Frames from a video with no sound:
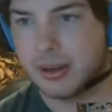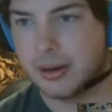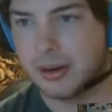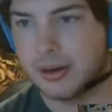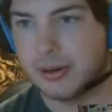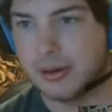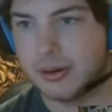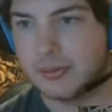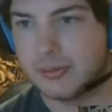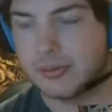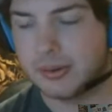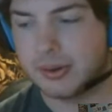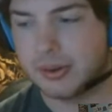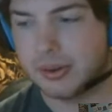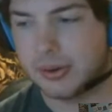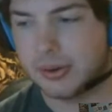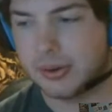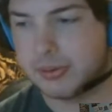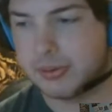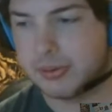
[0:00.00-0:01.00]
earlier,
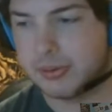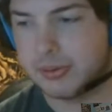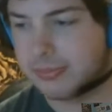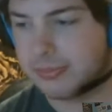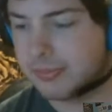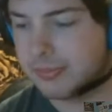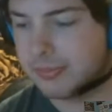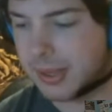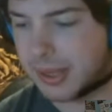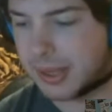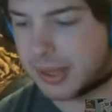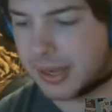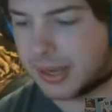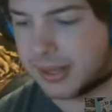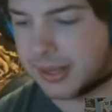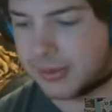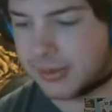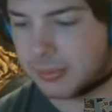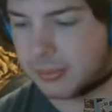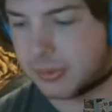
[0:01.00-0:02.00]
and
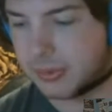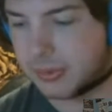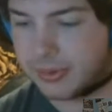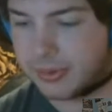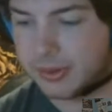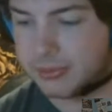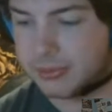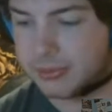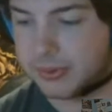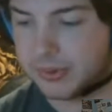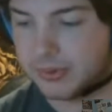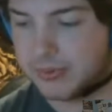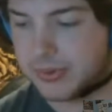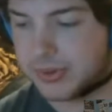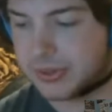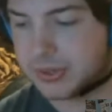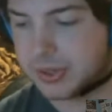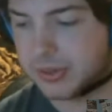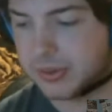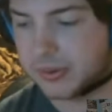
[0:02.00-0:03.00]
his first career
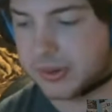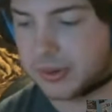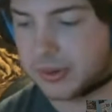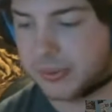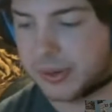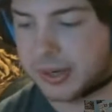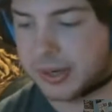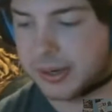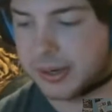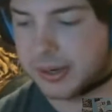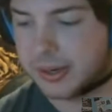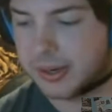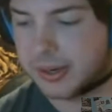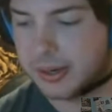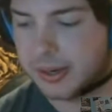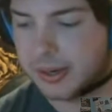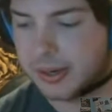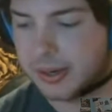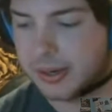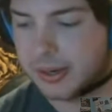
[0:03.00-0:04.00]
win.
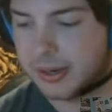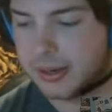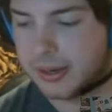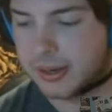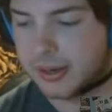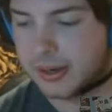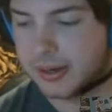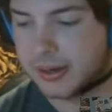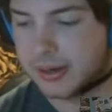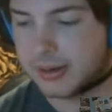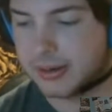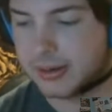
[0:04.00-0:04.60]
As